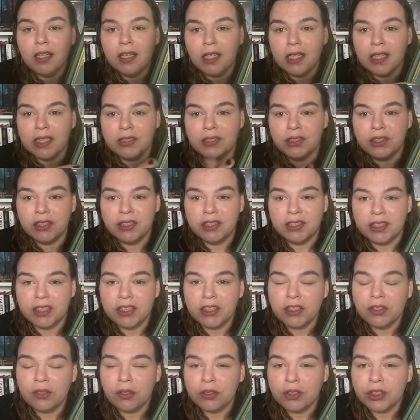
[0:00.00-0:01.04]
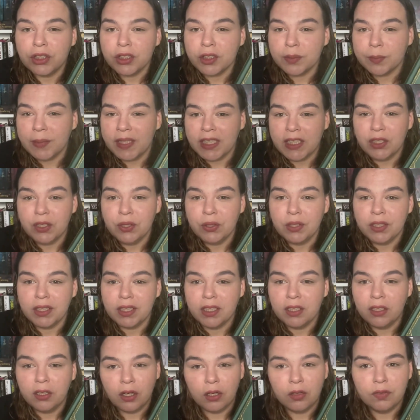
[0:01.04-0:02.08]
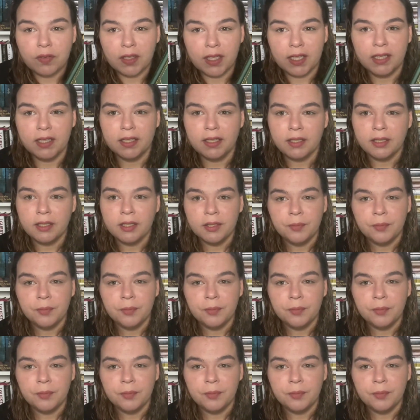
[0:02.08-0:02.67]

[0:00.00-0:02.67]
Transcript: And does this not just make you think of like